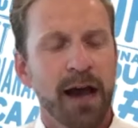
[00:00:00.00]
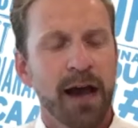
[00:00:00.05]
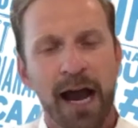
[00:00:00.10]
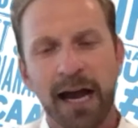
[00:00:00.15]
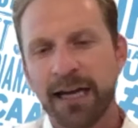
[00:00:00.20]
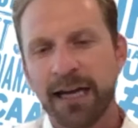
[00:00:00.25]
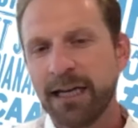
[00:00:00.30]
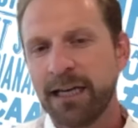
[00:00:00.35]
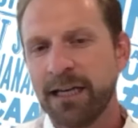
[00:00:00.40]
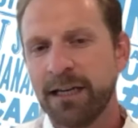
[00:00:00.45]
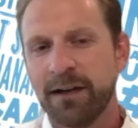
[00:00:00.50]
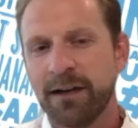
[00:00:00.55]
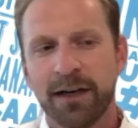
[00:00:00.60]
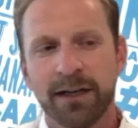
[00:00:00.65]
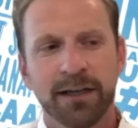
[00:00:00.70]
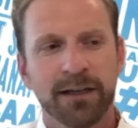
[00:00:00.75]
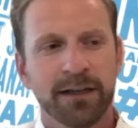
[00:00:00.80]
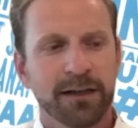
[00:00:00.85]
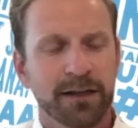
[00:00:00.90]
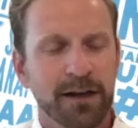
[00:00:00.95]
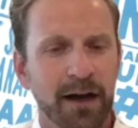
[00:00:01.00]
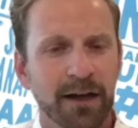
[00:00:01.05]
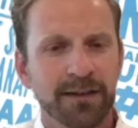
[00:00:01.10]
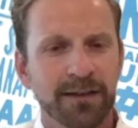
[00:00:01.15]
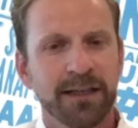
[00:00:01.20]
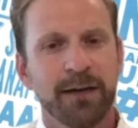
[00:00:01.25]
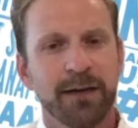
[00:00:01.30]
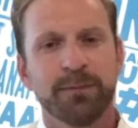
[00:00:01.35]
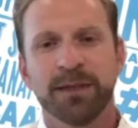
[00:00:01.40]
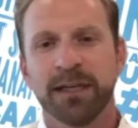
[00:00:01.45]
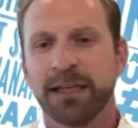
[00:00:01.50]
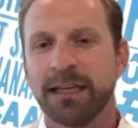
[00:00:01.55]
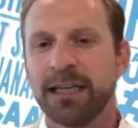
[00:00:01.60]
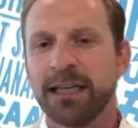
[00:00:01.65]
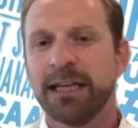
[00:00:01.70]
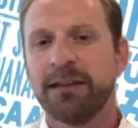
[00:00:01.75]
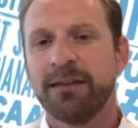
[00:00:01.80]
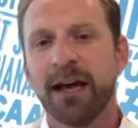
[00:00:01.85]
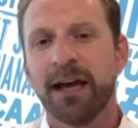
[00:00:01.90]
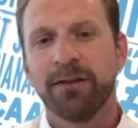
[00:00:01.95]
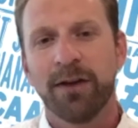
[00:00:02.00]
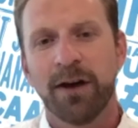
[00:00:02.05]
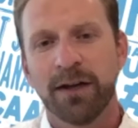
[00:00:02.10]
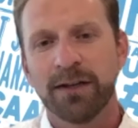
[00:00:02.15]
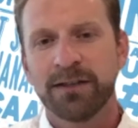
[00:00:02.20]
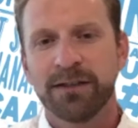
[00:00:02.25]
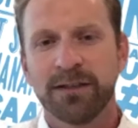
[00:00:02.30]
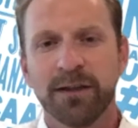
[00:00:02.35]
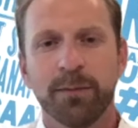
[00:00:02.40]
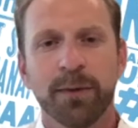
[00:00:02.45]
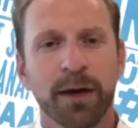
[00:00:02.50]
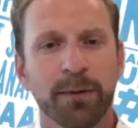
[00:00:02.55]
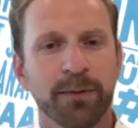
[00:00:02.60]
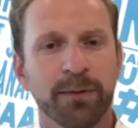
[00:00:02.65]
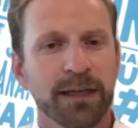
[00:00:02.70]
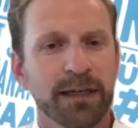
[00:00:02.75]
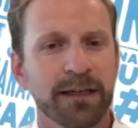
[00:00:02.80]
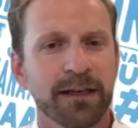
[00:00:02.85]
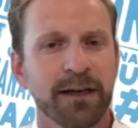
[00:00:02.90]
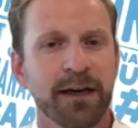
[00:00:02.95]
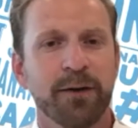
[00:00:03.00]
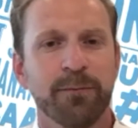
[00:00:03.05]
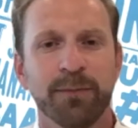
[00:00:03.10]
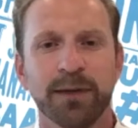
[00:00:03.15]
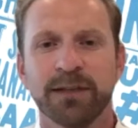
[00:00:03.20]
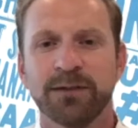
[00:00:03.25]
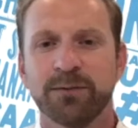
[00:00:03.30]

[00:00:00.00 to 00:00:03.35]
ideating on a concept and getting that launched to the public um,